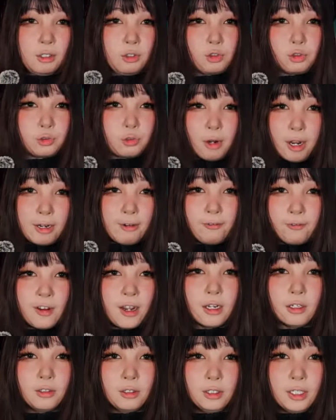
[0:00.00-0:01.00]
to
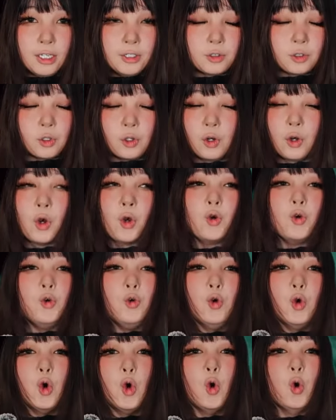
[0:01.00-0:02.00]
fire the laser.
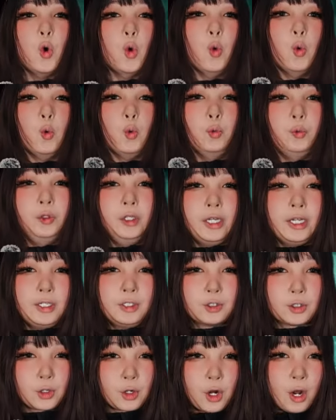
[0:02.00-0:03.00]
No
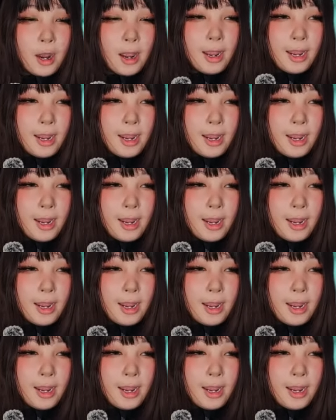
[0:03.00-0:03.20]
laser.